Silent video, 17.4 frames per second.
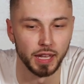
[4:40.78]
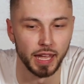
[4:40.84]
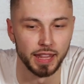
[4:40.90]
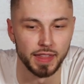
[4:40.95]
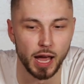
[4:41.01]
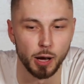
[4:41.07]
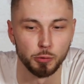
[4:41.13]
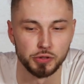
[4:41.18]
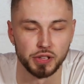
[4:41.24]

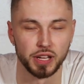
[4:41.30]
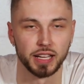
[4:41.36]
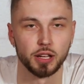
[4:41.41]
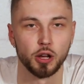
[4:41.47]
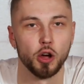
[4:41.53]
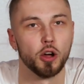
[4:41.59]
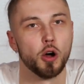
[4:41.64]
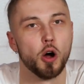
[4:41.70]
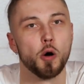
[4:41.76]
That was like
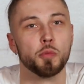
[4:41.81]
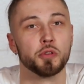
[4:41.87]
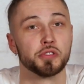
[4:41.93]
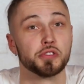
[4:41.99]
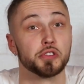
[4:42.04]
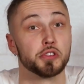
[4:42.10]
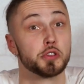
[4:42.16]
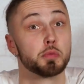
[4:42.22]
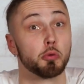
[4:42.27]

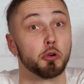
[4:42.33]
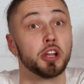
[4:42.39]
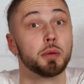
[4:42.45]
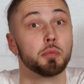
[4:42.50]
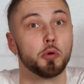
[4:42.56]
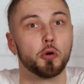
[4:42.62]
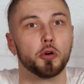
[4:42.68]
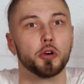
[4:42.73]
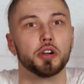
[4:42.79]
almost a
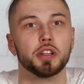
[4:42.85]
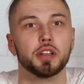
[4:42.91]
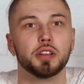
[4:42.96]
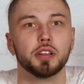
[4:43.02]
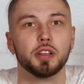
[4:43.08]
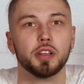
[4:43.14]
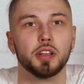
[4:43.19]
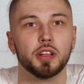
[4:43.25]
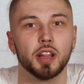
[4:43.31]
springboard.
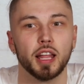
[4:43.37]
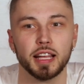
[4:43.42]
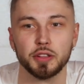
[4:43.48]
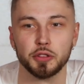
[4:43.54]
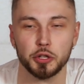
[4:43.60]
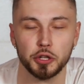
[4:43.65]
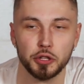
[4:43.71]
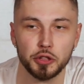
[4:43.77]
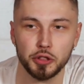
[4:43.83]
Like,
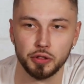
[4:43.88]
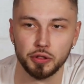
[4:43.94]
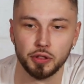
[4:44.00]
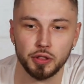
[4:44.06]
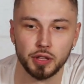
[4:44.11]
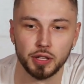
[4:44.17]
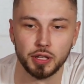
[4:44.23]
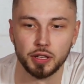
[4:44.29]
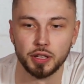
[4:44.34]
the
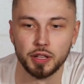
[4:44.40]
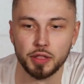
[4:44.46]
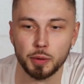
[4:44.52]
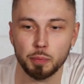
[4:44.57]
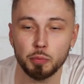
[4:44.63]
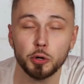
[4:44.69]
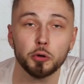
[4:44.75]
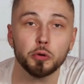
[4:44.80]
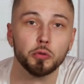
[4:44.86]

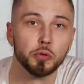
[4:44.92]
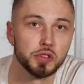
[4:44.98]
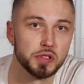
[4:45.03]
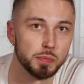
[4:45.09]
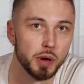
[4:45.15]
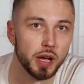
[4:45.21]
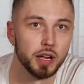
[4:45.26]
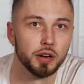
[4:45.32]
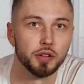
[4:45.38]
mood was
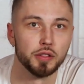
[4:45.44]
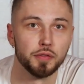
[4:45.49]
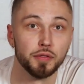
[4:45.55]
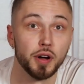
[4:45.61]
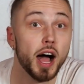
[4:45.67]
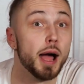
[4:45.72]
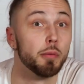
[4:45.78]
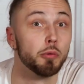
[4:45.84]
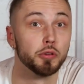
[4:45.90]
better, the
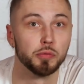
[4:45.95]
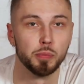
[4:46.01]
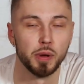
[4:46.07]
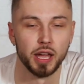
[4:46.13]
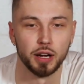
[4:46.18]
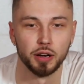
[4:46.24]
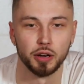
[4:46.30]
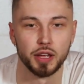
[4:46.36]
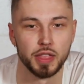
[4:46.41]
vibe was
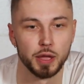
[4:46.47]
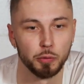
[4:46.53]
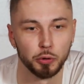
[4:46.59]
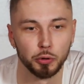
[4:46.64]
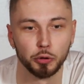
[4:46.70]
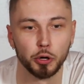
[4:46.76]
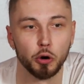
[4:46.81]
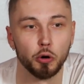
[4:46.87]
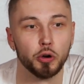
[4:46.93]
better, and then we
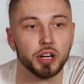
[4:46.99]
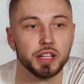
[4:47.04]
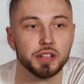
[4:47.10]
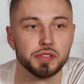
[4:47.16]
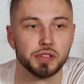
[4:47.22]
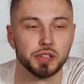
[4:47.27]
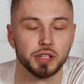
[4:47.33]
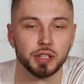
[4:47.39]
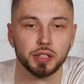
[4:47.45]
were going
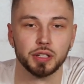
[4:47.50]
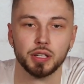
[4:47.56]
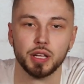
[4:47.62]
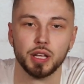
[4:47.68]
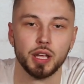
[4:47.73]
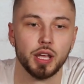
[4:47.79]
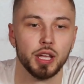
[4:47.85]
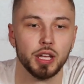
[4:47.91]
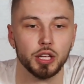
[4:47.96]
into
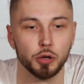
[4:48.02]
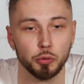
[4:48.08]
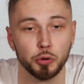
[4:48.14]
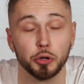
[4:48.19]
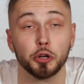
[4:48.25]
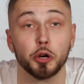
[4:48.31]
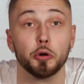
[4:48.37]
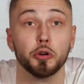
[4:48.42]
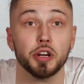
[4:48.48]

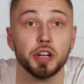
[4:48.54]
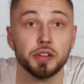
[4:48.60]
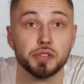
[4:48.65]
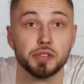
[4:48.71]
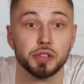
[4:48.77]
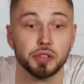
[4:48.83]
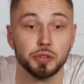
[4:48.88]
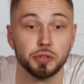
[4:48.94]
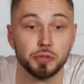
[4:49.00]

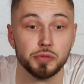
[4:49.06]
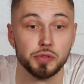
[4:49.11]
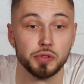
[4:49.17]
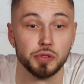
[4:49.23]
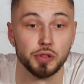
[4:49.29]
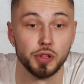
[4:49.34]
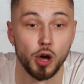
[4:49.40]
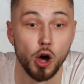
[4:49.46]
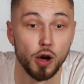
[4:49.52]

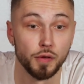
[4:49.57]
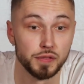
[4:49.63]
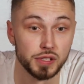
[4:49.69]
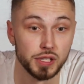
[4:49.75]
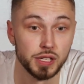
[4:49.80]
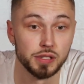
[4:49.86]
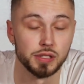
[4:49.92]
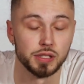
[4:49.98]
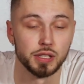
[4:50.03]
the off
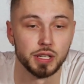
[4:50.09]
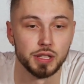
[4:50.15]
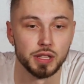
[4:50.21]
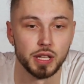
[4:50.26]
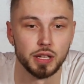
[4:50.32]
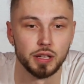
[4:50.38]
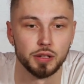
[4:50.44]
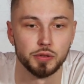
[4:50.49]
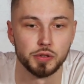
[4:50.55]
season, and
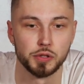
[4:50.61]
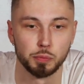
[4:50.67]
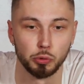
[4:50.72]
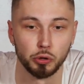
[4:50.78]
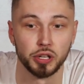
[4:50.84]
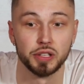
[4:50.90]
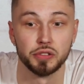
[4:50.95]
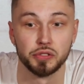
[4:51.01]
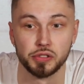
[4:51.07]
then
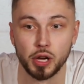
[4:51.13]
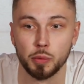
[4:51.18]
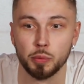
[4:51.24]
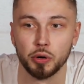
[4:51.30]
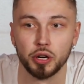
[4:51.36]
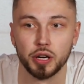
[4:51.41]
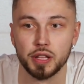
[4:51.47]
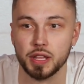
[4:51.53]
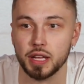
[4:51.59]
spring,
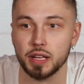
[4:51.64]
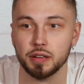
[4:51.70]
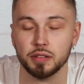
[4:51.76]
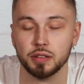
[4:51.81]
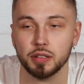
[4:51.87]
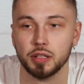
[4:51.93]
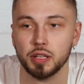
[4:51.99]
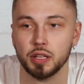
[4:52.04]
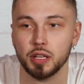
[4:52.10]
summer, and
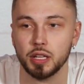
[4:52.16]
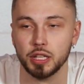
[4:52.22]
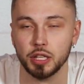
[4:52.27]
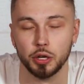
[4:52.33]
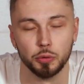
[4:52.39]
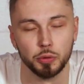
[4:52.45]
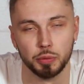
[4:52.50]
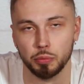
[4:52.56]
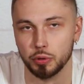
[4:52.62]
then
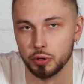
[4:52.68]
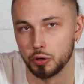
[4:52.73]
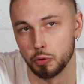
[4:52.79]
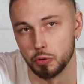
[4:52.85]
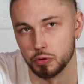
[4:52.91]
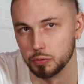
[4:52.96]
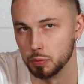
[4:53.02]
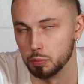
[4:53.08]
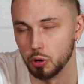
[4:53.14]
we
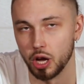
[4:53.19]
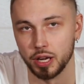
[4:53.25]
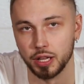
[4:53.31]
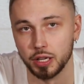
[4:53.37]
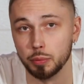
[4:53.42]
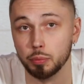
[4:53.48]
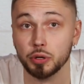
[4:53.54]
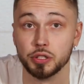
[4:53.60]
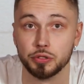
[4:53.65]
brought
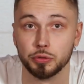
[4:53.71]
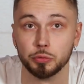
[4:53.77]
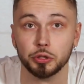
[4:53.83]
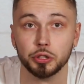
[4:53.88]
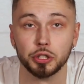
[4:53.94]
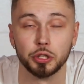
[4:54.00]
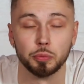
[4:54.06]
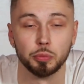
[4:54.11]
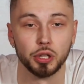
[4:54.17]
in a bunch of
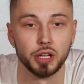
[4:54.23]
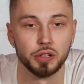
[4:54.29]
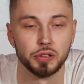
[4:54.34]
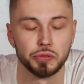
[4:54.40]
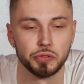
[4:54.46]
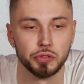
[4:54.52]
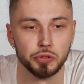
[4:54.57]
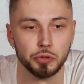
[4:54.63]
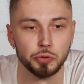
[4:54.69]
really good
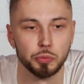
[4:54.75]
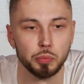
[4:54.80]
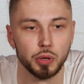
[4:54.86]
players too.